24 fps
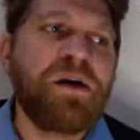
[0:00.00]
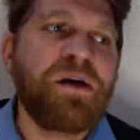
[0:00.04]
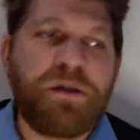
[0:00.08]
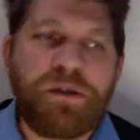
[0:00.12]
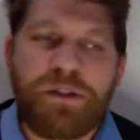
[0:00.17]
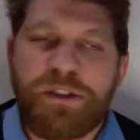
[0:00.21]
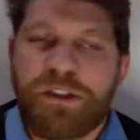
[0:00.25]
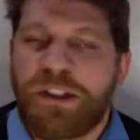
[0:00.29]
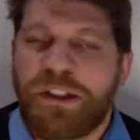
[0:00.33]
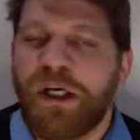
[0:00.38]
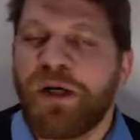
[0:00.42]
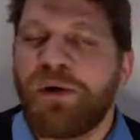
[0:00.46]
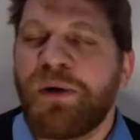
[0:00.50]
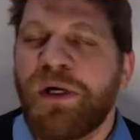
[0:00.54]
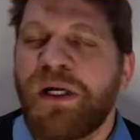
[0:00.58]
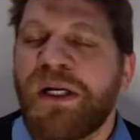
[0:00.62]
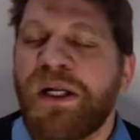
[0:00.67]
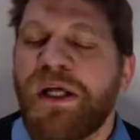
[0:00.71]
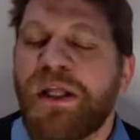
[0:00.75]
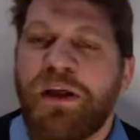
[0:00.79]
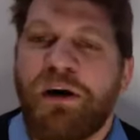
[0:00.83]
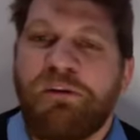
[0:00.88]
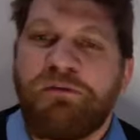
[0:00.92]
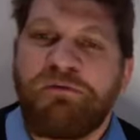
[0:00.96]
who's
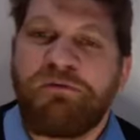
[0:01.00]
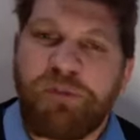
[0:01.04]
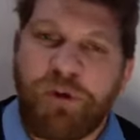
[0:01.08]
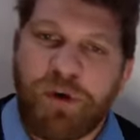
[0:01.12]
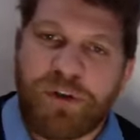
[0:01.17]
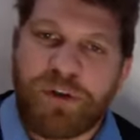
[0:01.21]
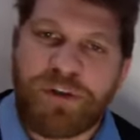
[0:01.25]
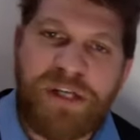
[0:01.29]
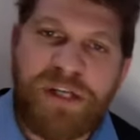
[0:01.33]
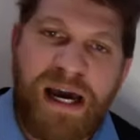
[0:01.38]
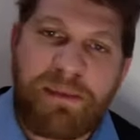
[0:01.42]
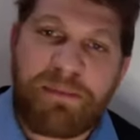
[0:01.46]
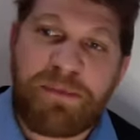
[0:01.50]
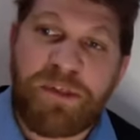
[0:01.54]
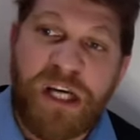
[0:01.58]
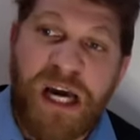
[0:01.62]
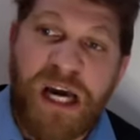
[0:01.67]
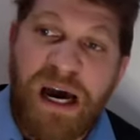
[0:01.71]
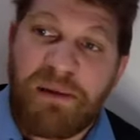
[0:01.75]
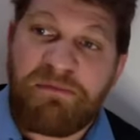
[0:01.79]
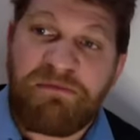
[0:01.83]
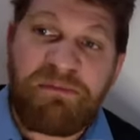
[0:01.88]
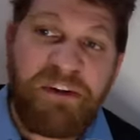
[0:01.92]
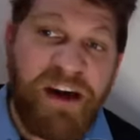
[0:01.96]
doing the full-time
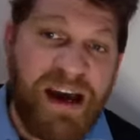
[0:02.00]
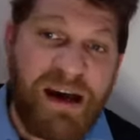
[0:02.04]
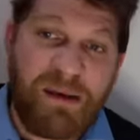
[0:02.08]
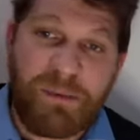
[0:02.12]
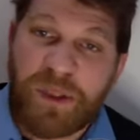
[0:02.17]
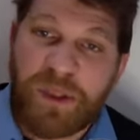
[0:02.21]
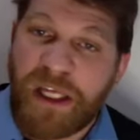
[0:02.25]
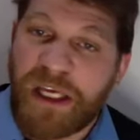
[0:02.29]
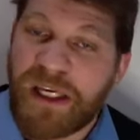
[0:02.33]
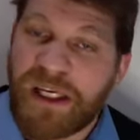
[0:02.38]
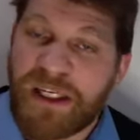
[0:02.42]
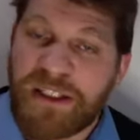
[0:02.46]
job family,